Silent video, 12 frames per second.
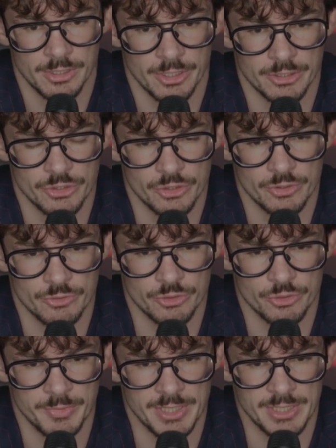
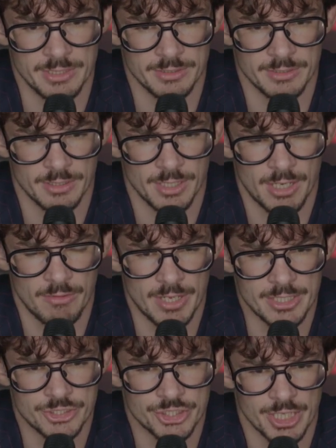You mean how
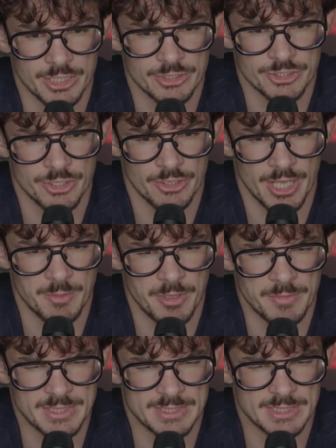I changed the
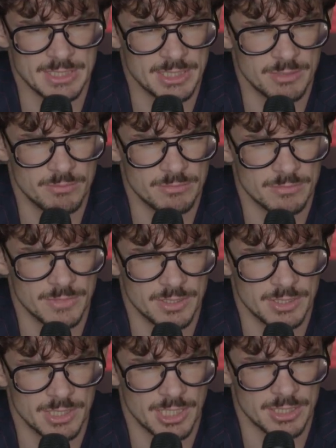MMA scene
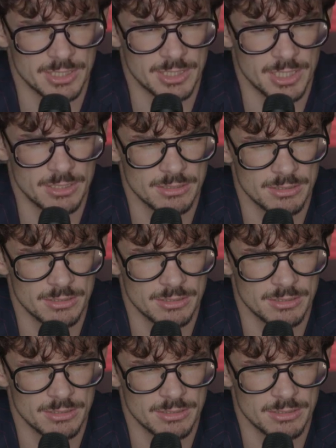in Canada?